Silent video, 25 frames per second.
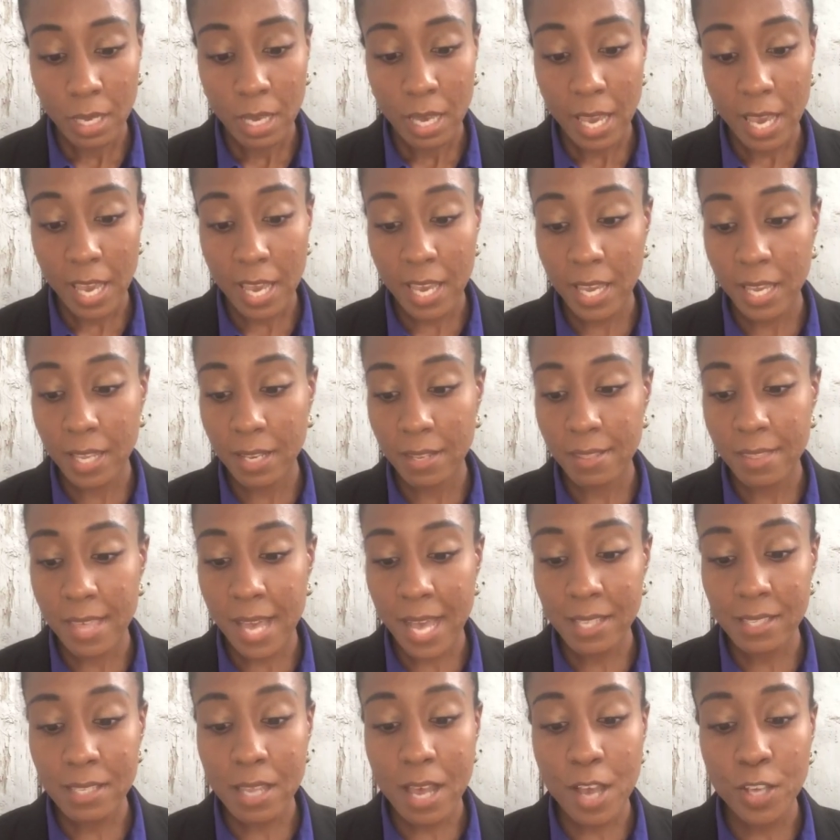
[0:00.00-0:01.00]
And
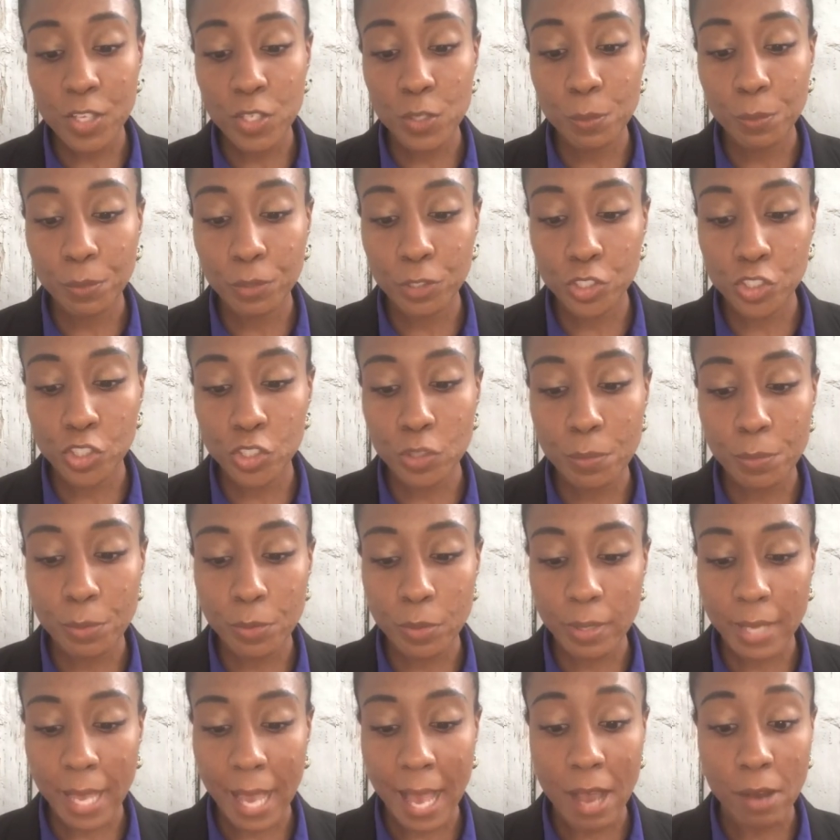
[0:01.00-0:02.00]
that's how you push your
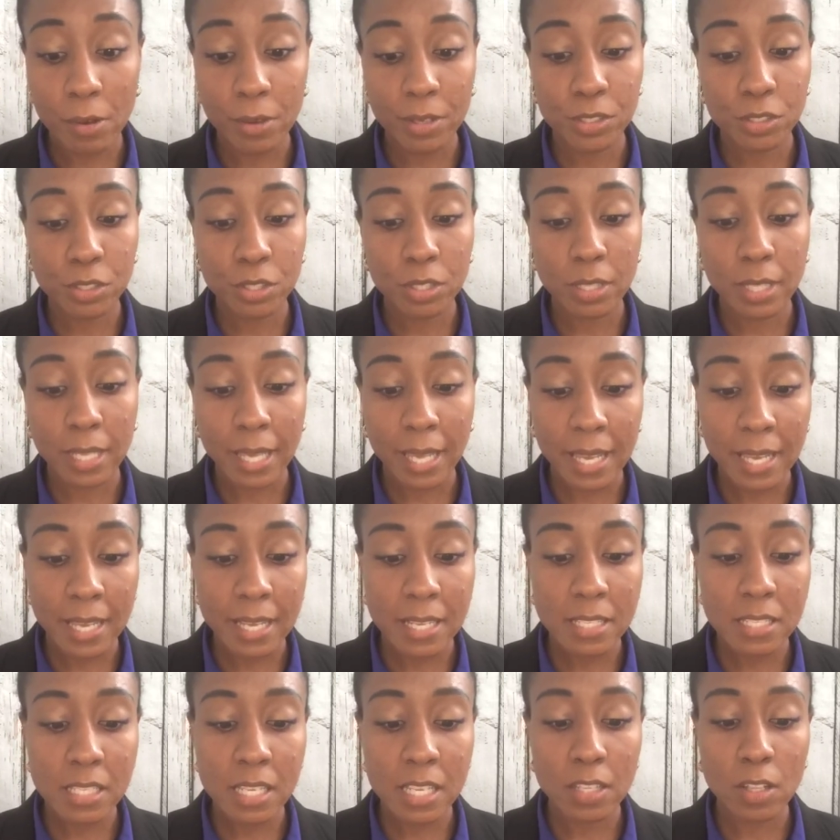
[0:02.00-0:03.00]
book out into the
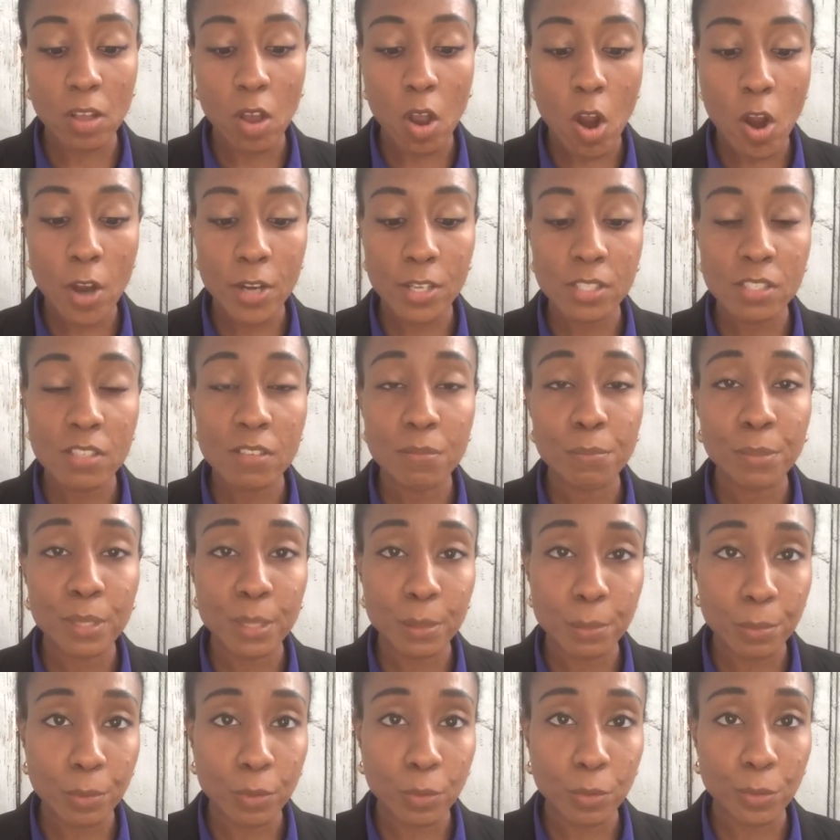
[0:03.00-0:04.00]
hands and the hearts of
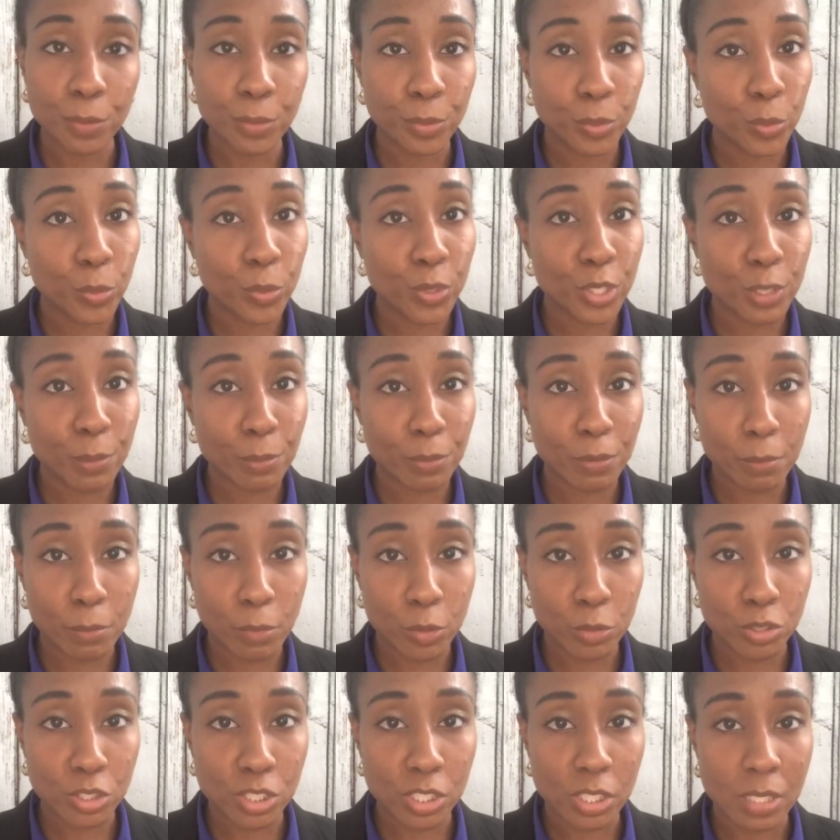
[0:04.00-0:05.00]
people, through your
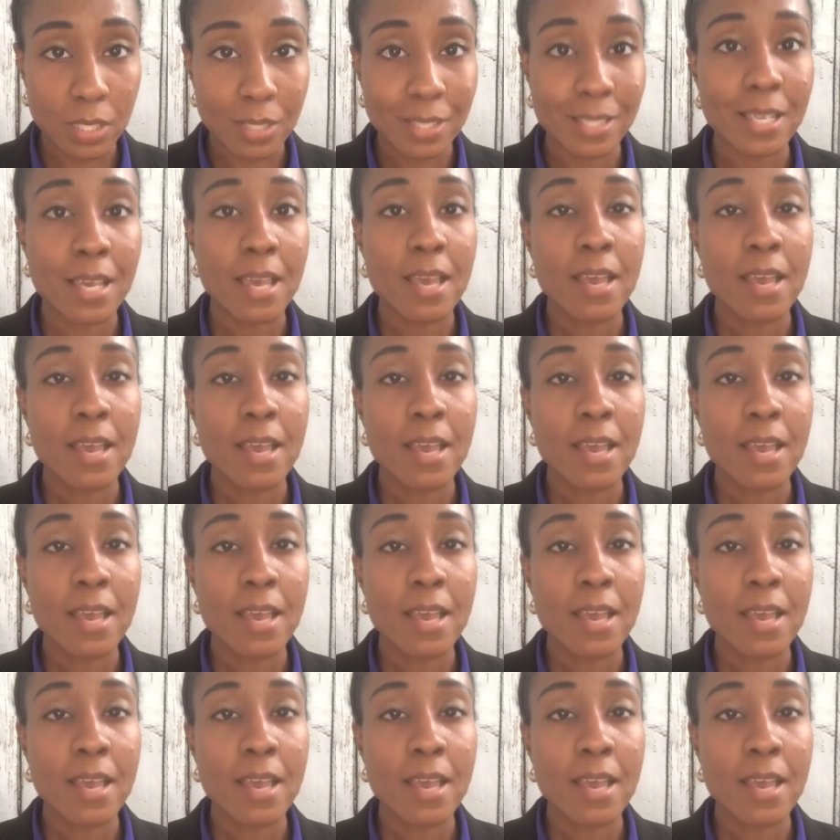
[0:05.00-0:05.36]
promotions.